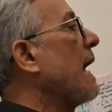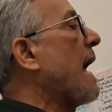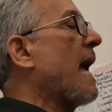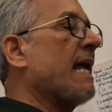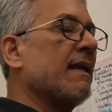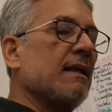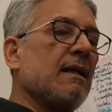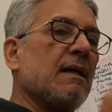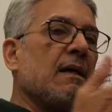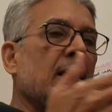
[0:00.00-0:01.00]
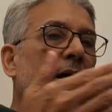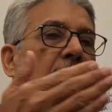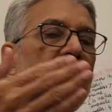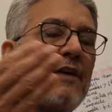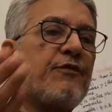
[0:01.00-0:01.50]
And
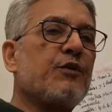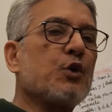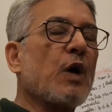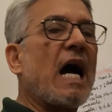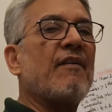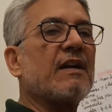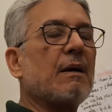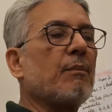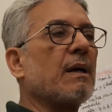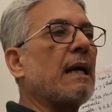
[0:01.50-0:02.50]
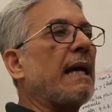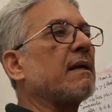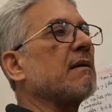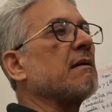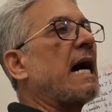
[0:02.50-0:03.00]
if you have a number like
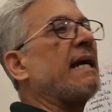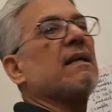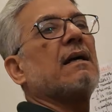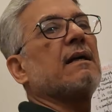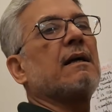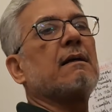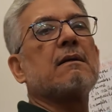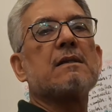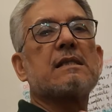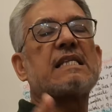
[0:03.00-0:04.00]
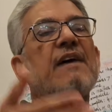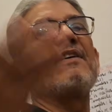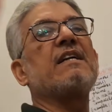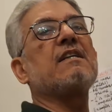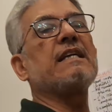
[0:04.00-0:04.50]

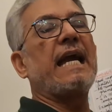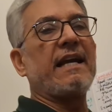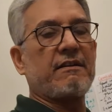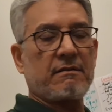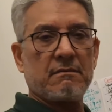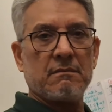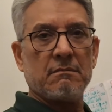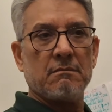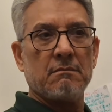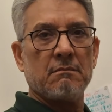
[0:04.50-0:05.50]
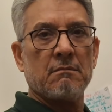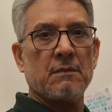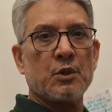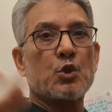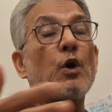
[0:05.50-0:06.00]
978,
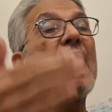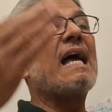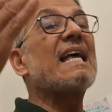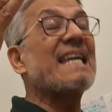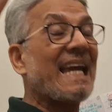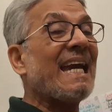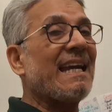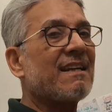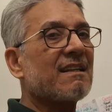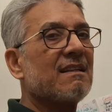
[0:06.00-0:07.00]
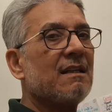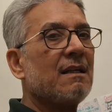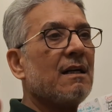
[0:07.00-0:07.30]
so 8